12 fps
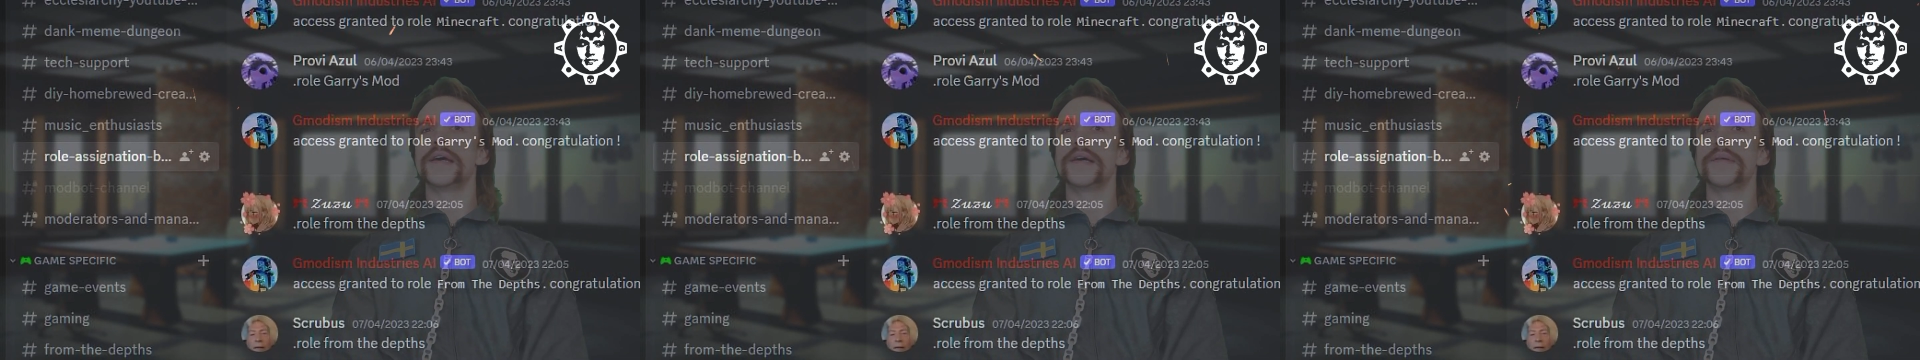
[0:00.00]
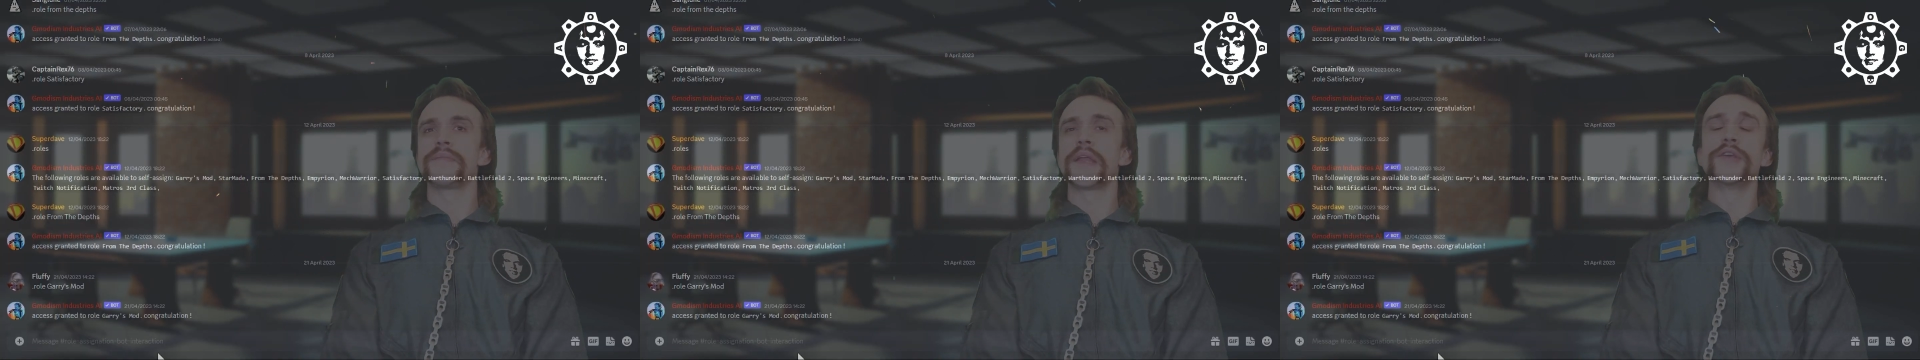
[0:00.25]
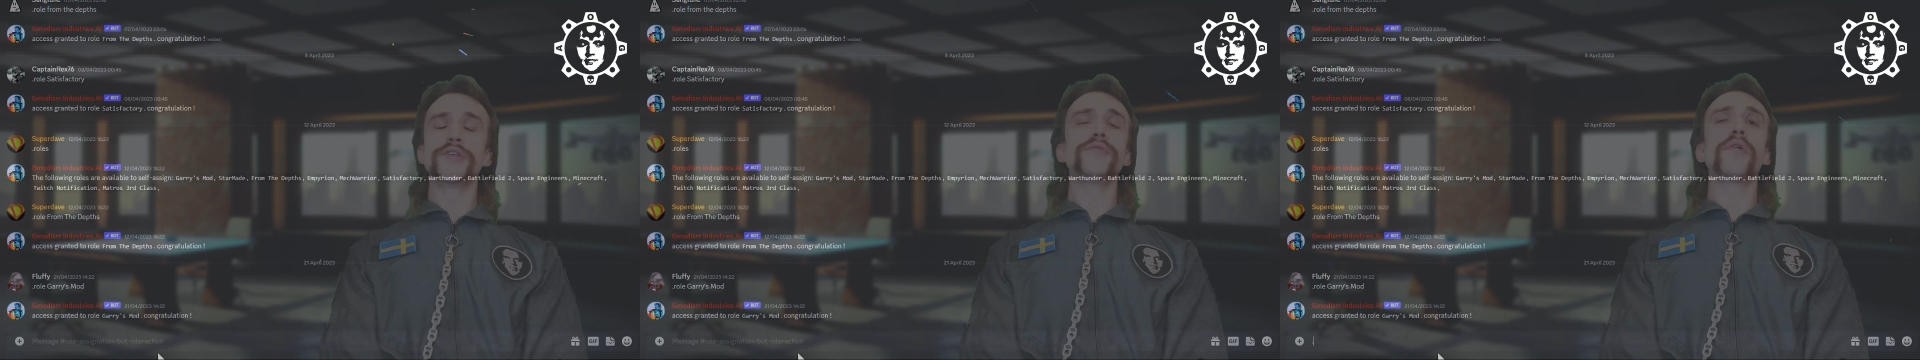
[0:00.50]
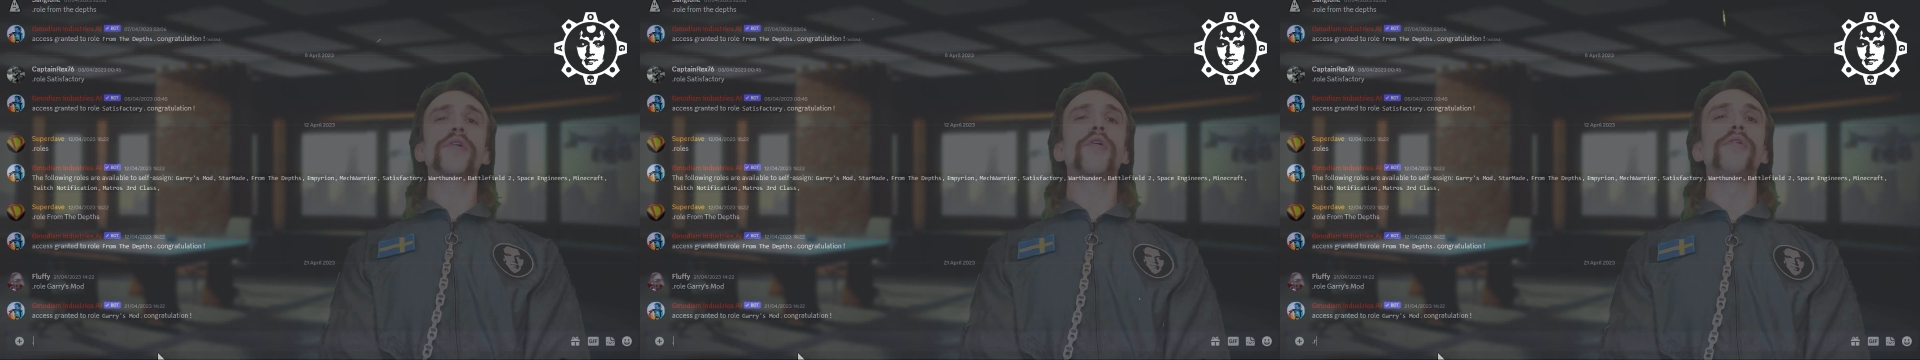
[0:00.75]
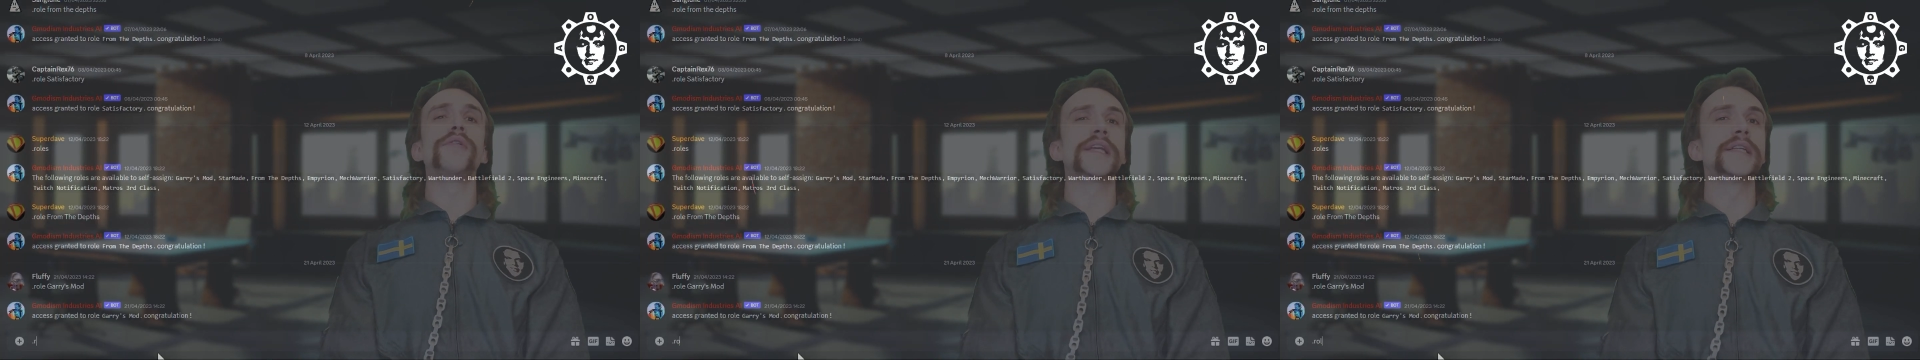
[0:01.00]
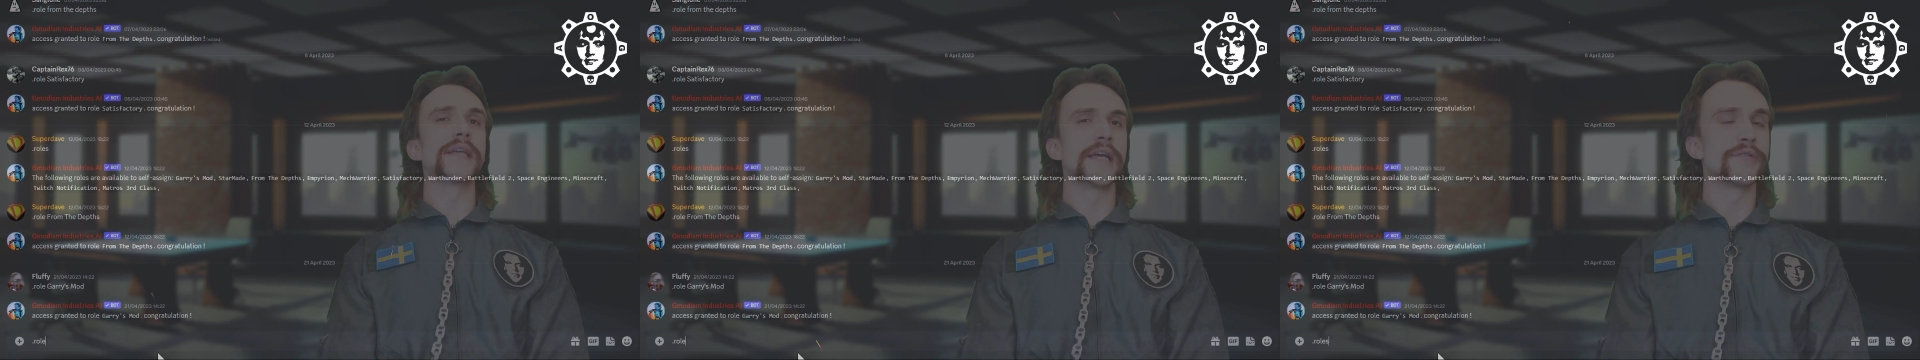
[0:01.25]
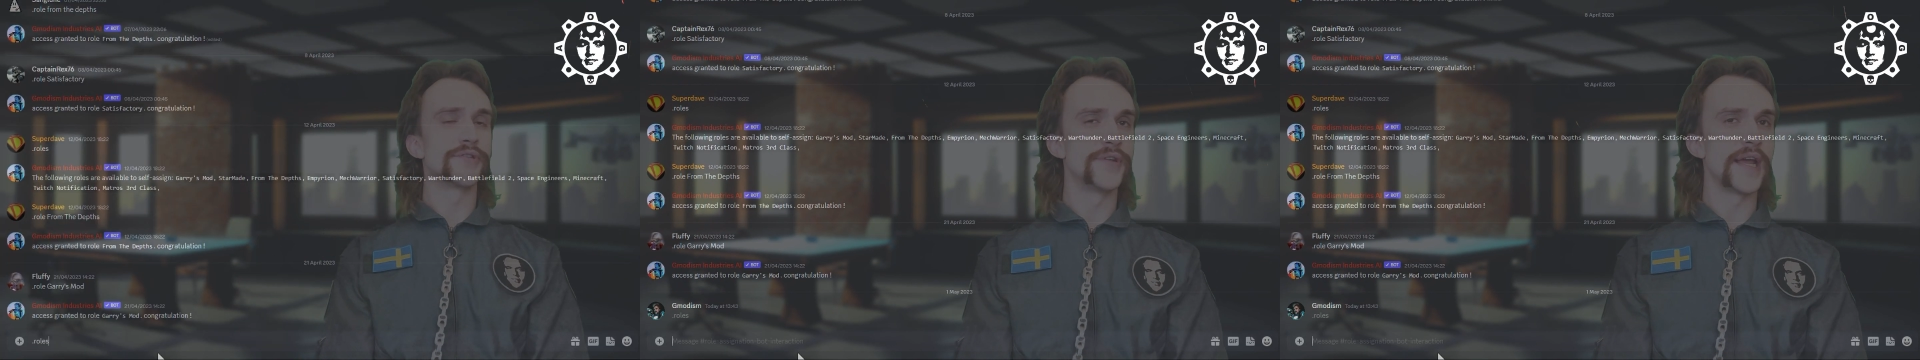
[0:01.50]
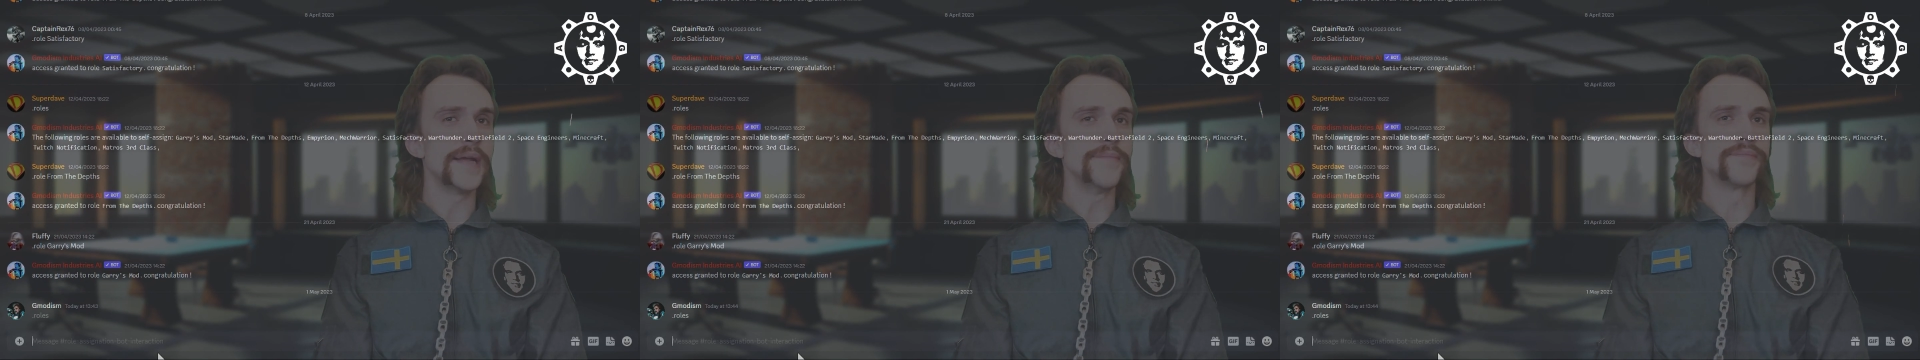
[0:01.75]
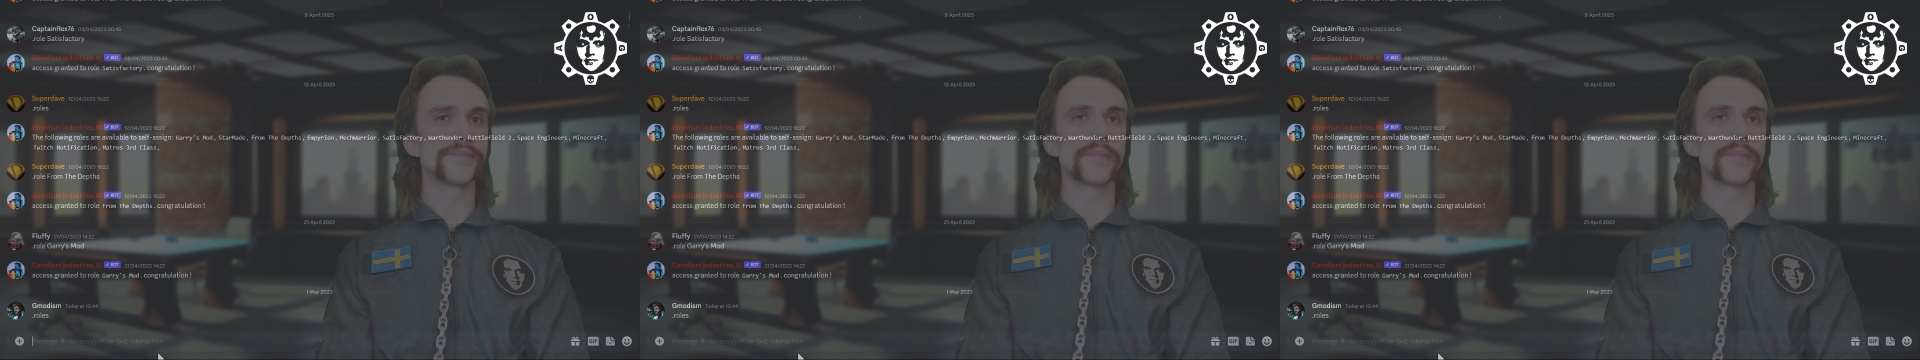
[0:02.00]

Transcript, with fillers: um, you are called in here today